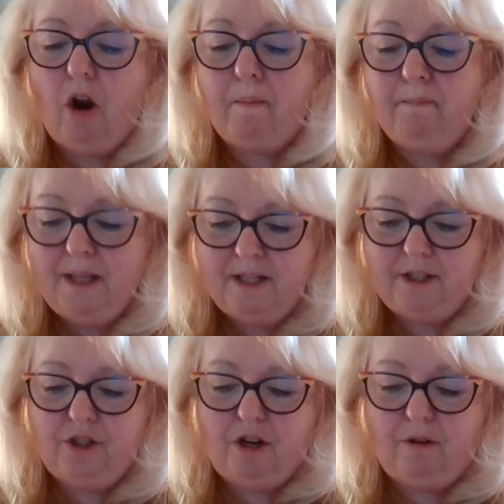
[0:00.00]
Her
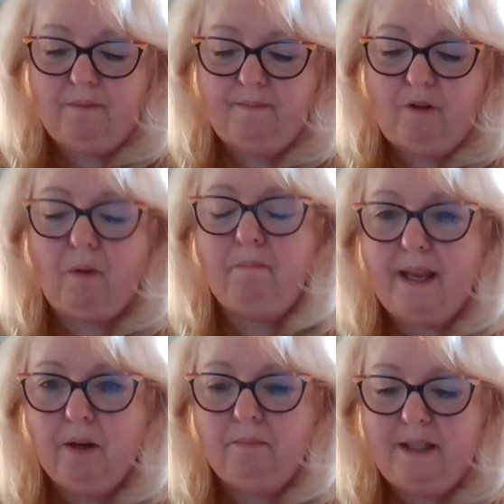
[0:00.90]
minister, her
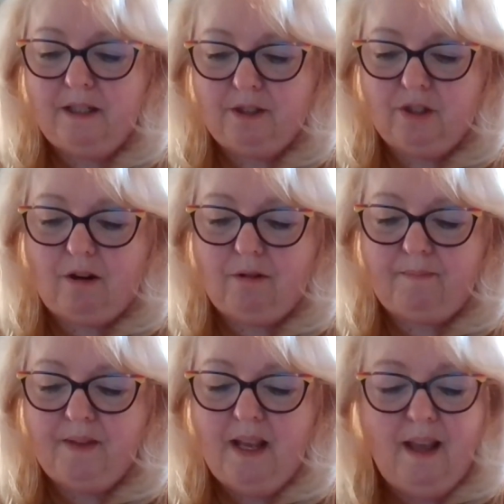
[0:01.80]
male minister,
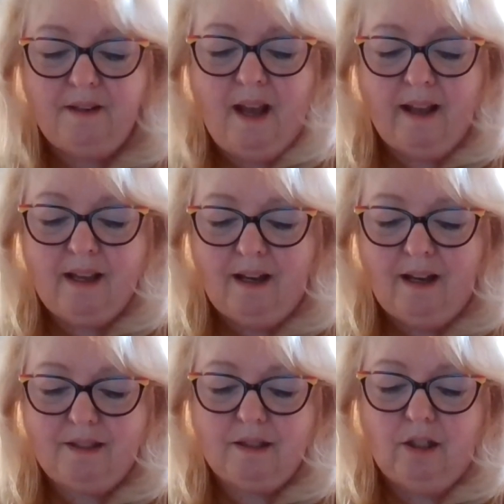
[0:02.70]
not
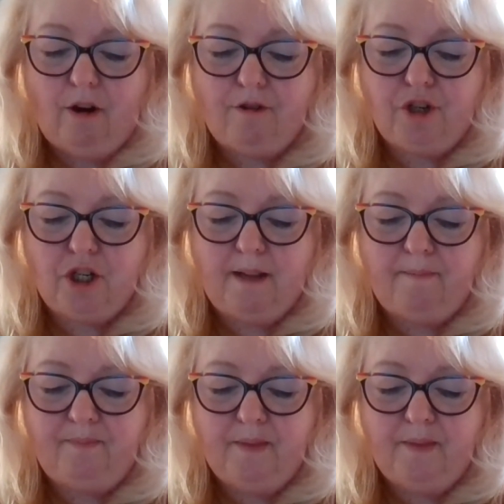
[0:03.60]
goddess clergy.